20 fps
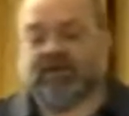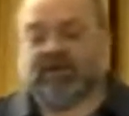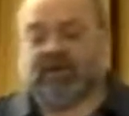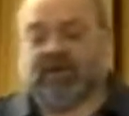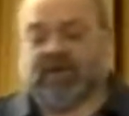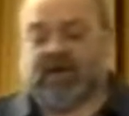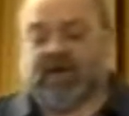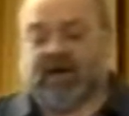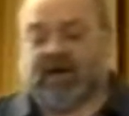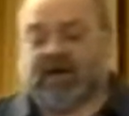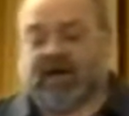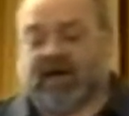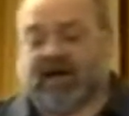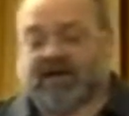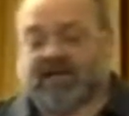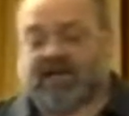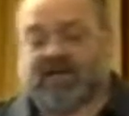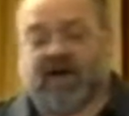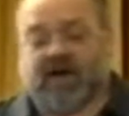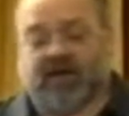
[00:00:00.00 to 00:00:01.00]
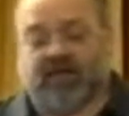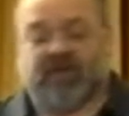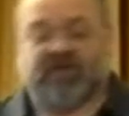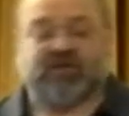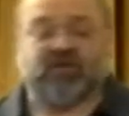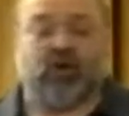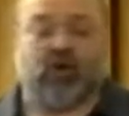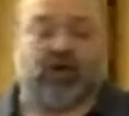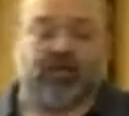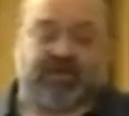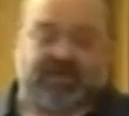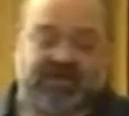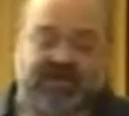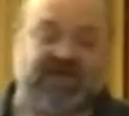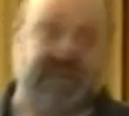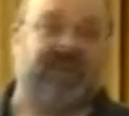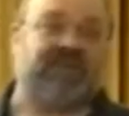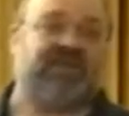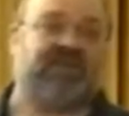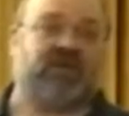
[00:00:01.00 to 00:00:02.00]
Okay, so the stored
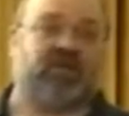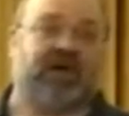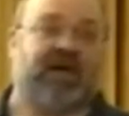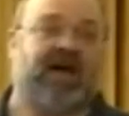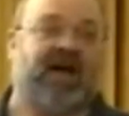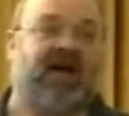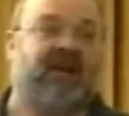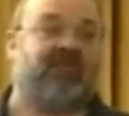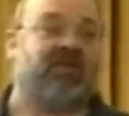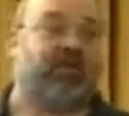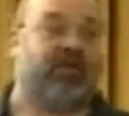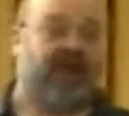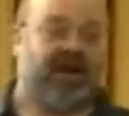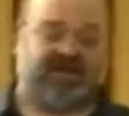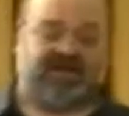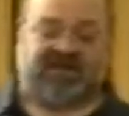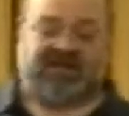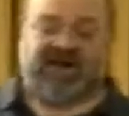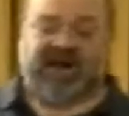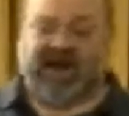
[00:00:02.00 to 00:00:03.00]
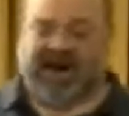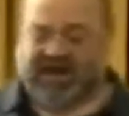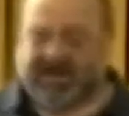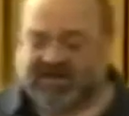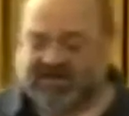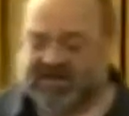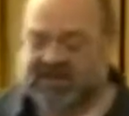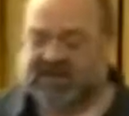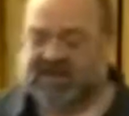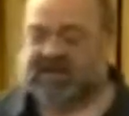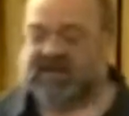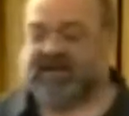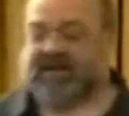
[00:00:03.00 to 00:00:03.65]
procedure that we have that rates text,